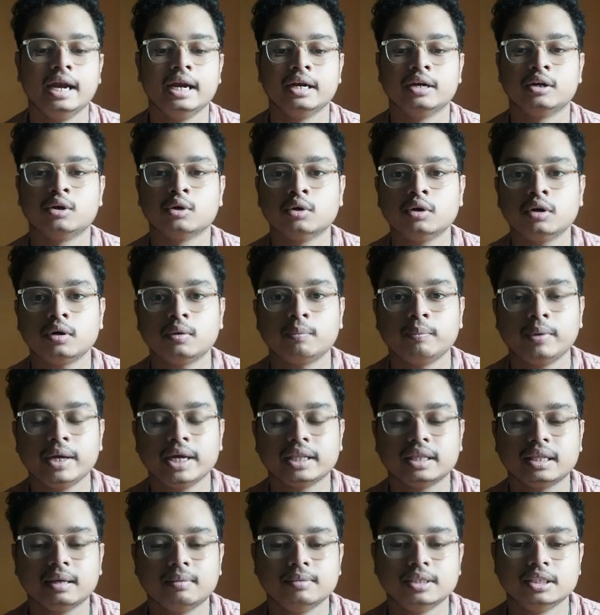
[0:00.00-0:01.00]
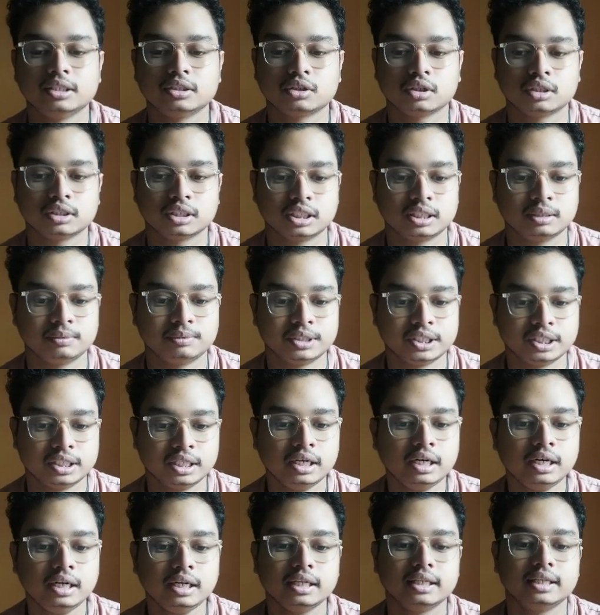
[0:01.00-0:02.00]
don't make the
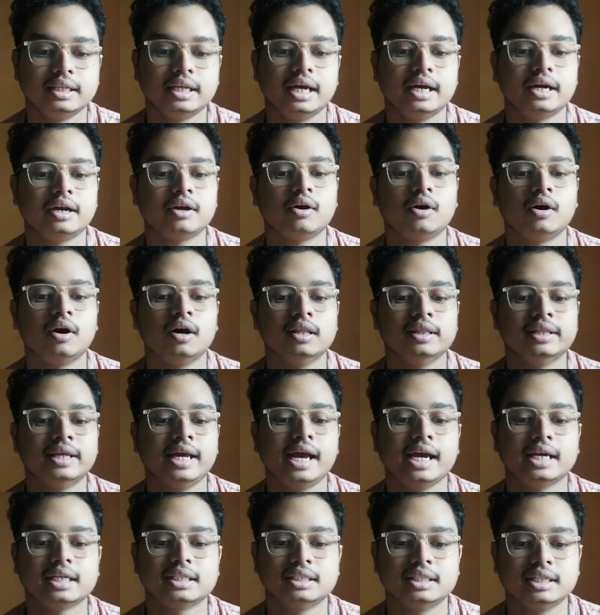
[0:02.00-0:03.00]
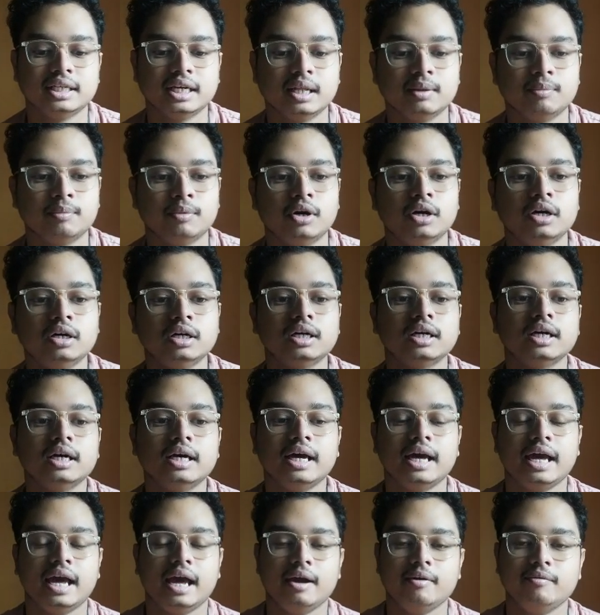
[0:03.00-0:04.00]
misconception that all the axial bond
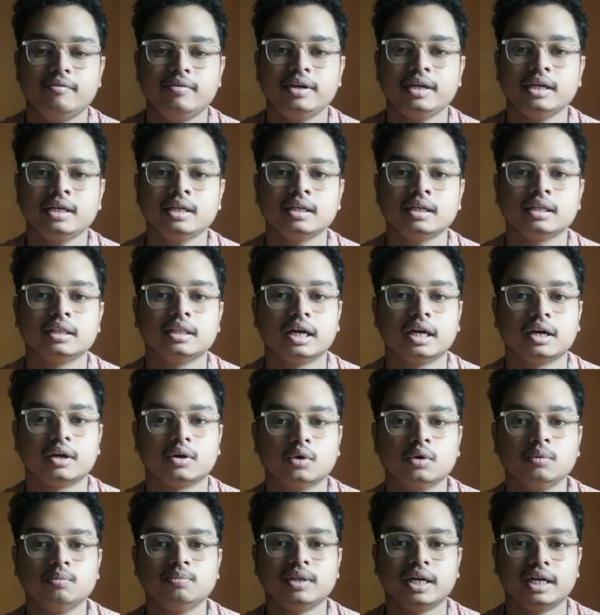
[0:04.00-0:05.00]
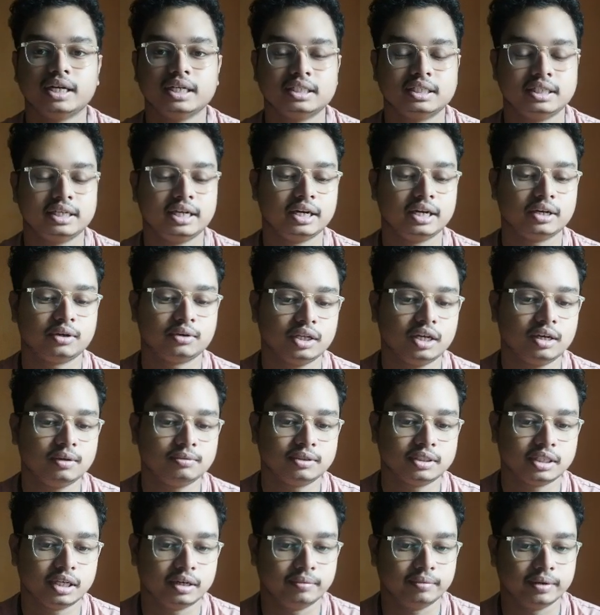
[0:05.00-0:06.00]
having the group that is near to the
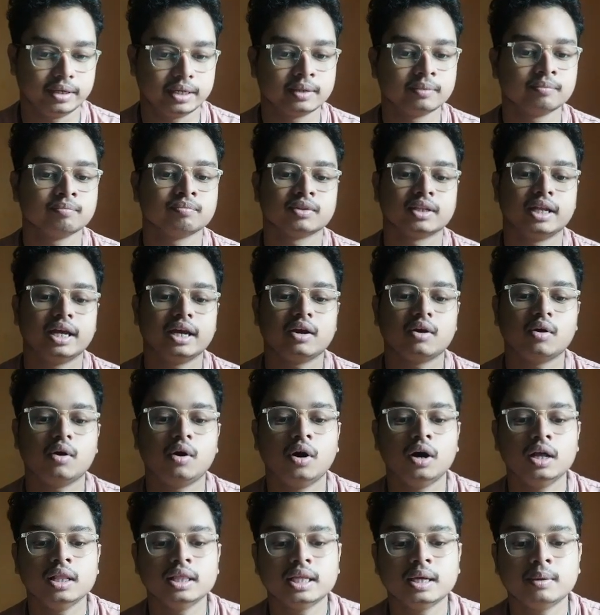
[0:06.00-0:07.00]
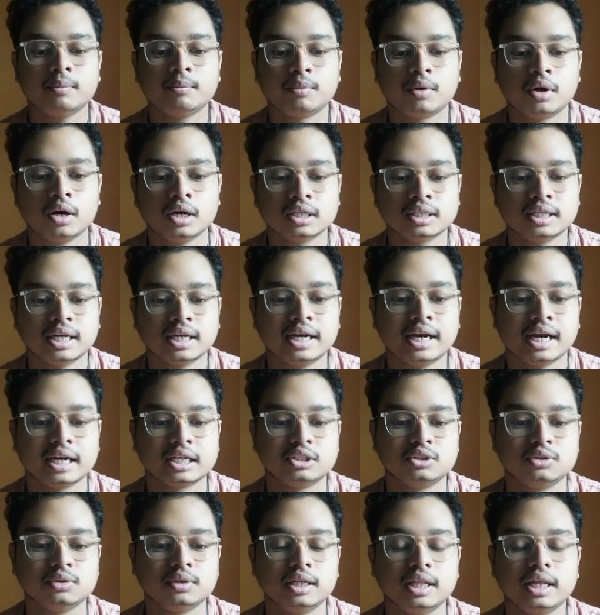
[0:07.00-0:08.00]
observer. Like all the bond that
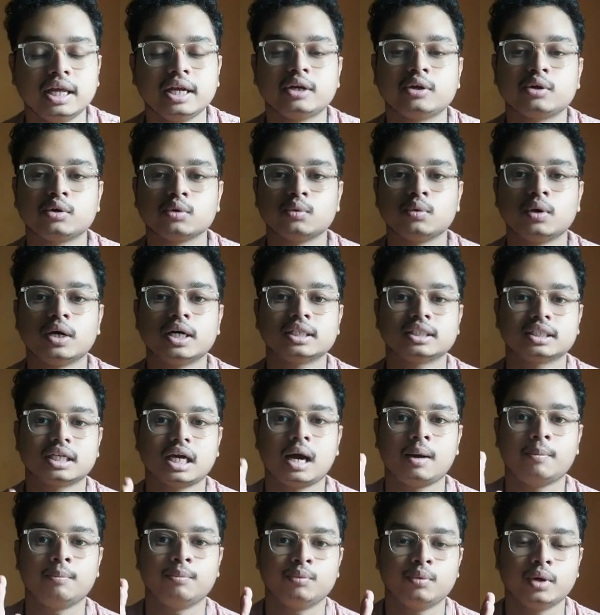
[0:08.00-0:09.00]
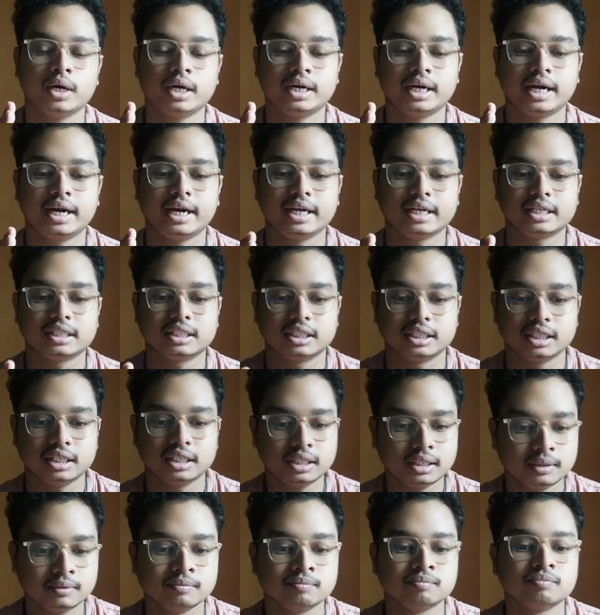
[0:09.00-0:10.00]
actually towards upward
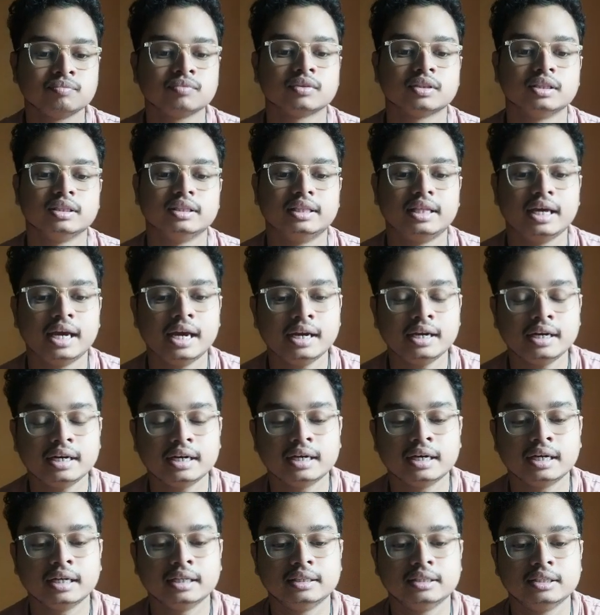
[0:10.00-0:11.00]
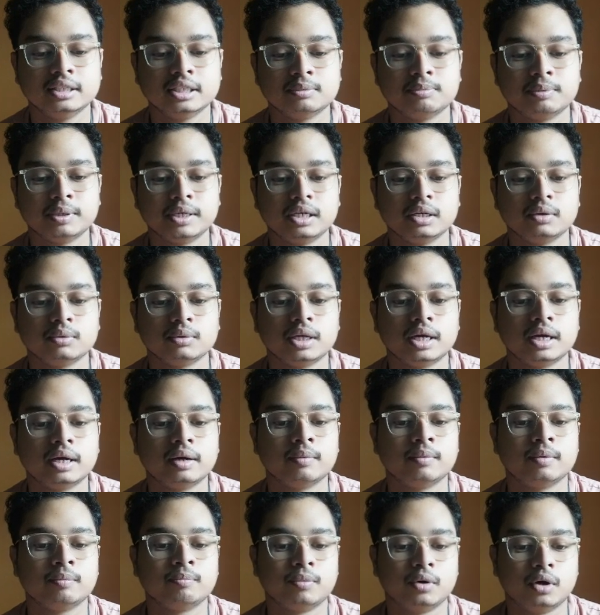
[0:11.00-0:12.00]
direction, then this
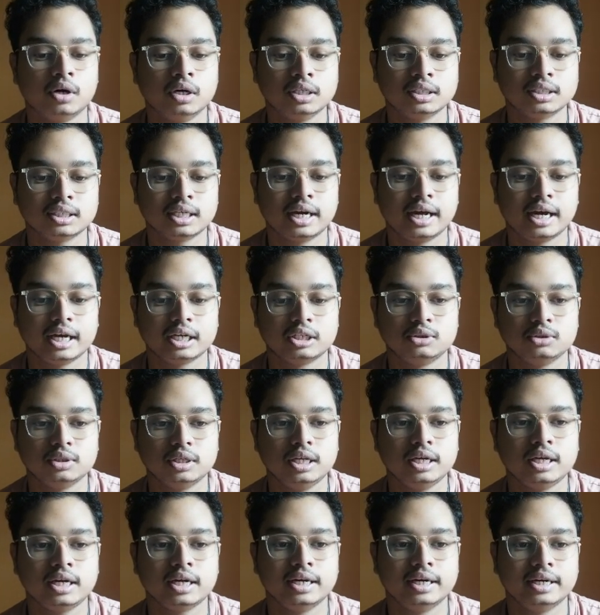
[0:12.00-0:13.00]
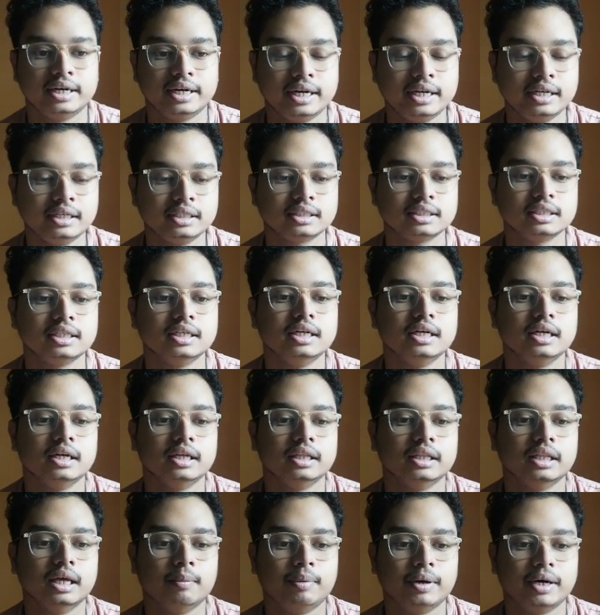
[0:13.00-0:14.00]
particular bonds are actually contains
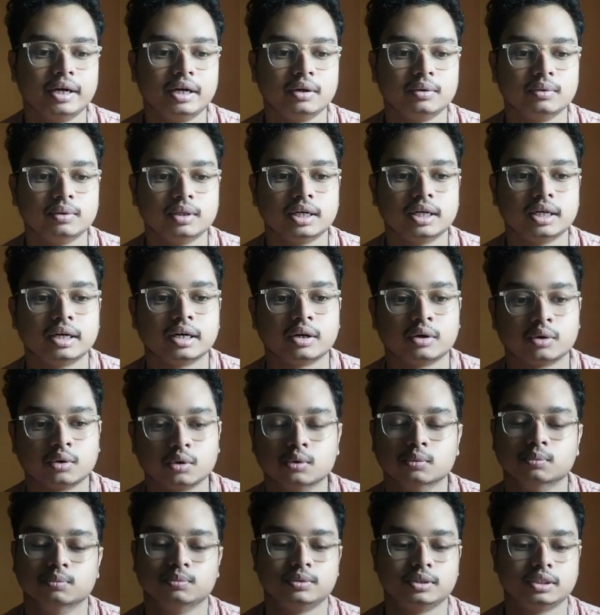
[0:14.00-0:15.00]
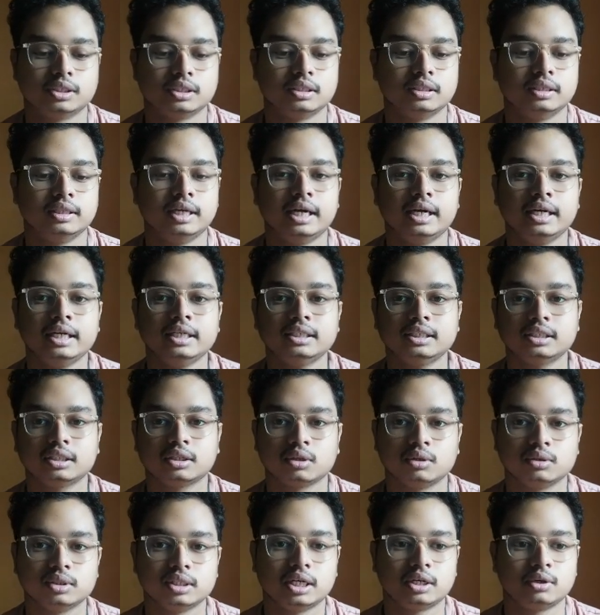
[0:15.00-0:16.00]
the particular groups that is
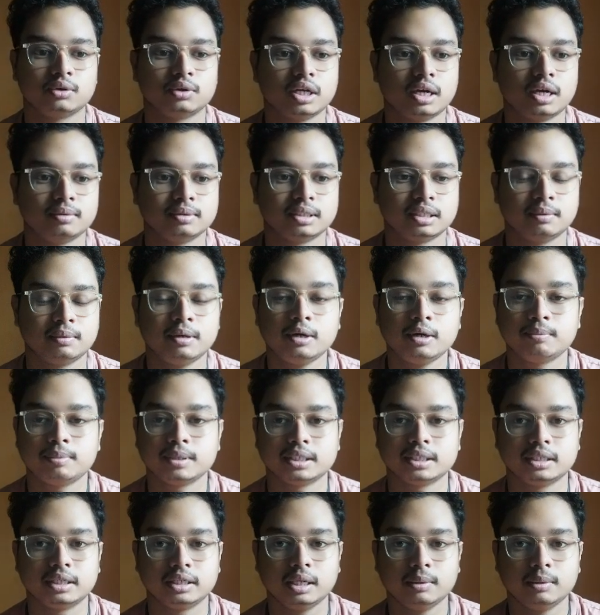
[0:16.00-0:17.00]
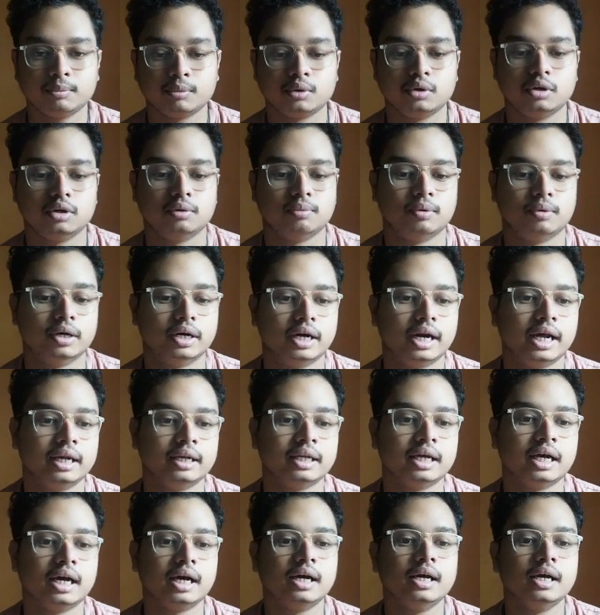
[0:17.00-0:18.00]
closer to the observer or present in the bold bond,
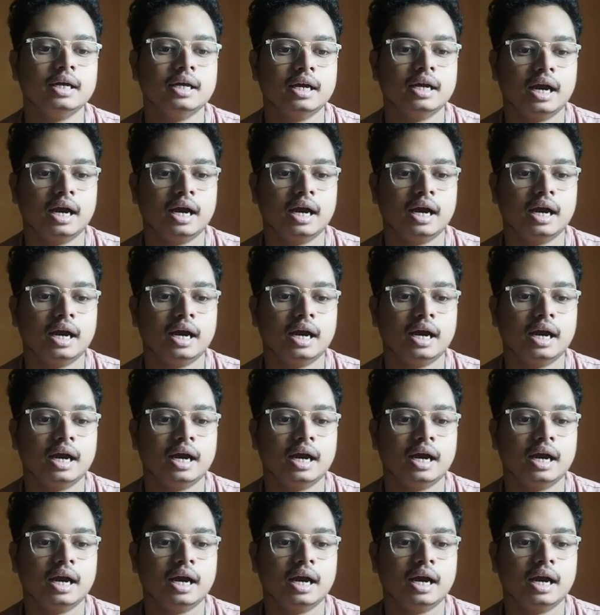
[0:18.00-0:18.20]
and the